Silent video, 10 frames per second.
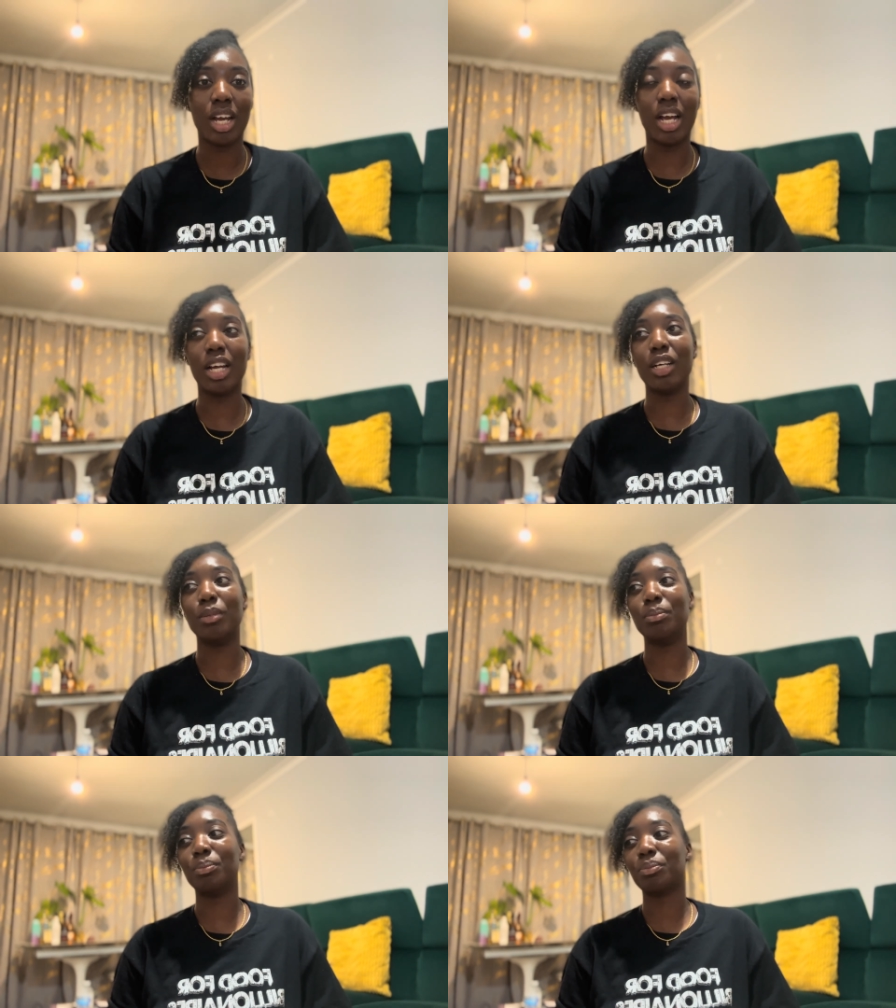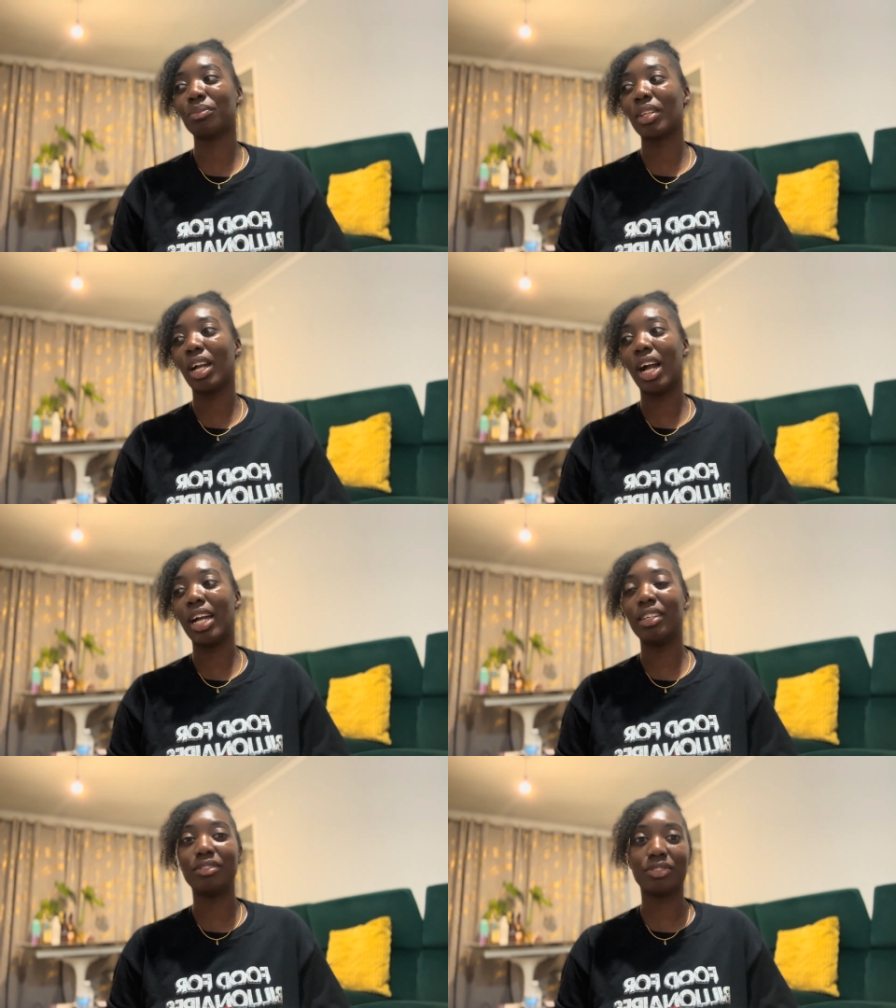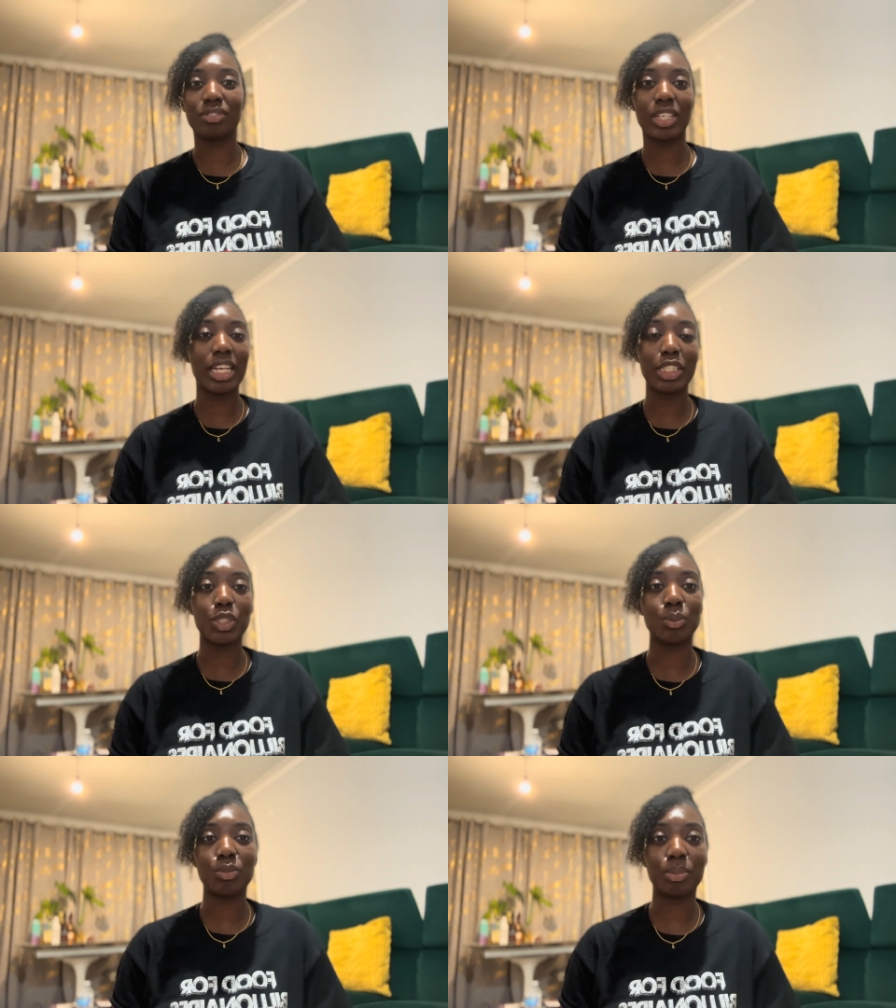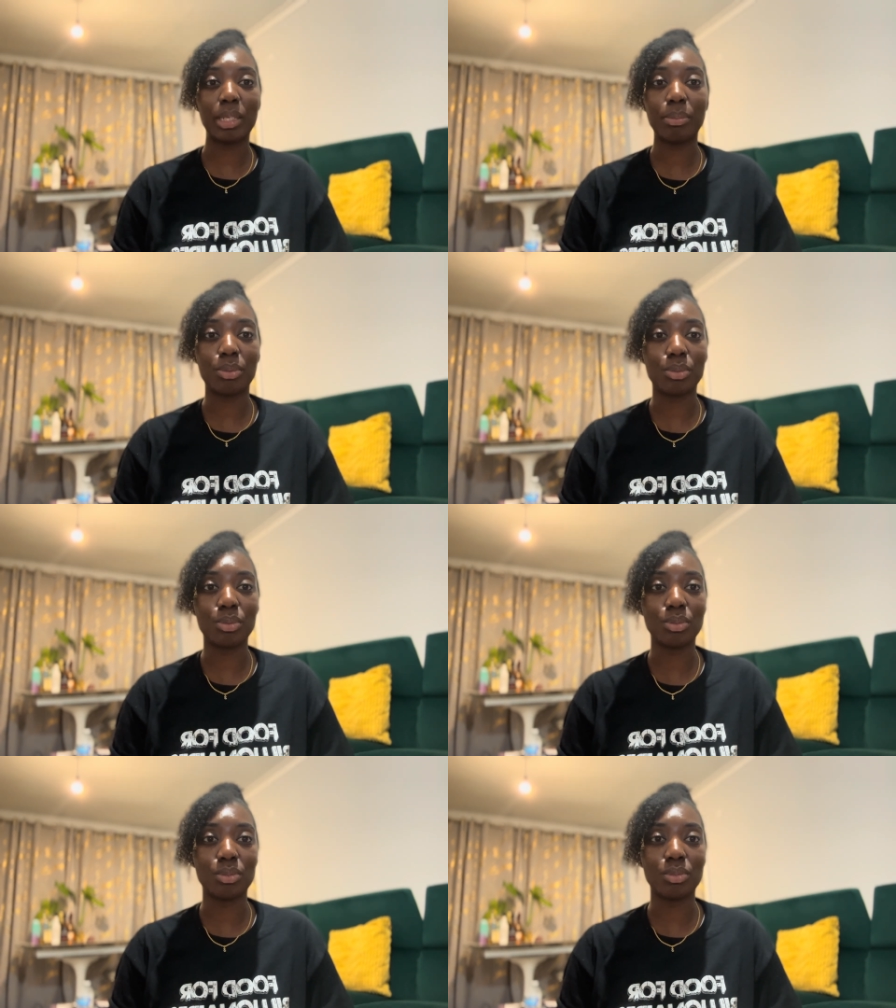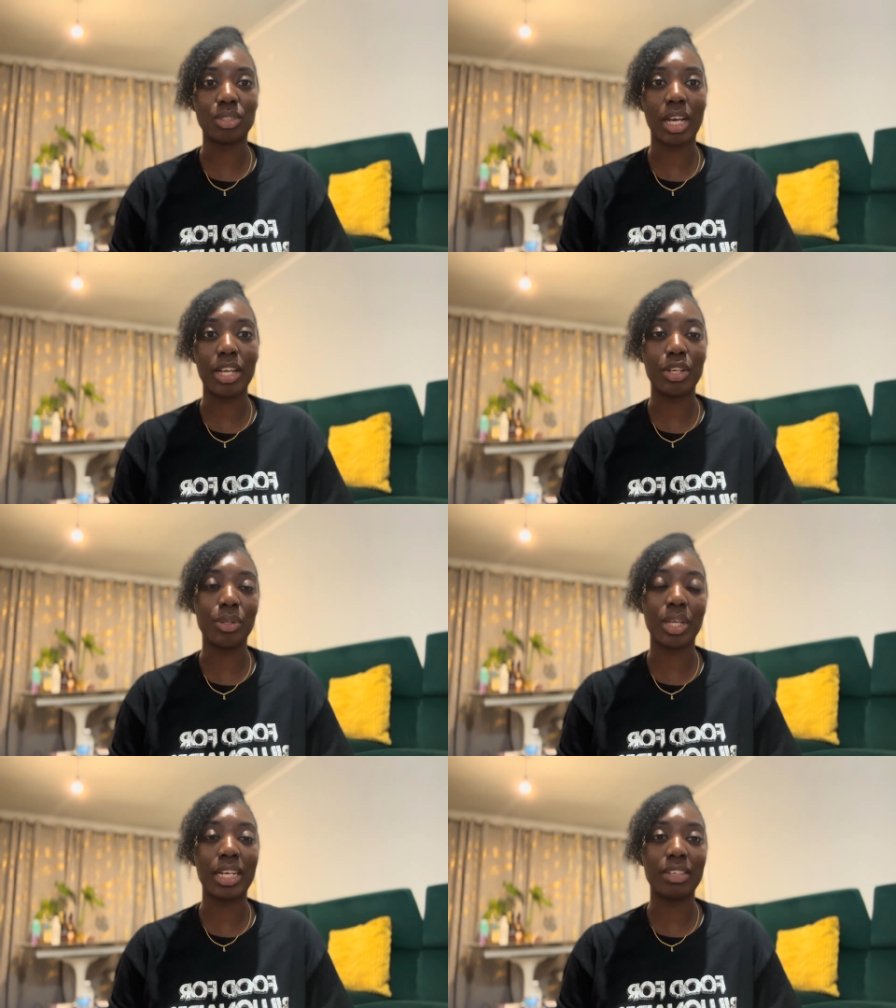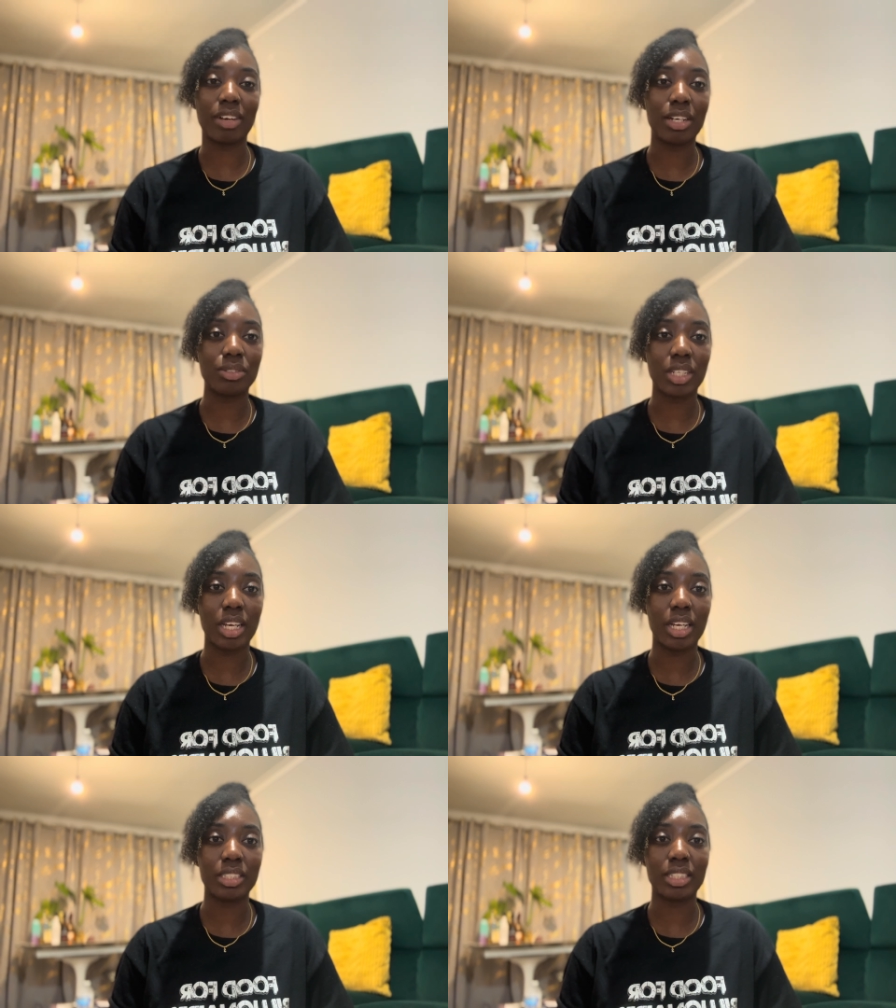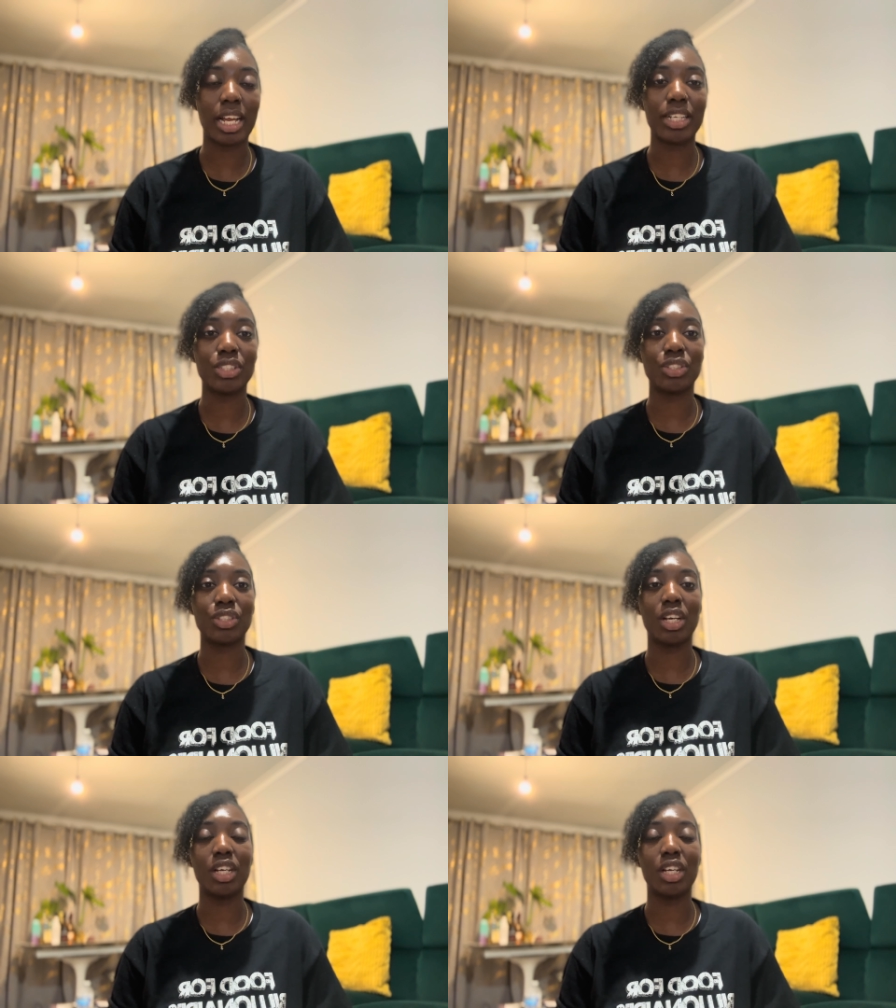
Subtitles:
I've connected with people that I know that live out there, slash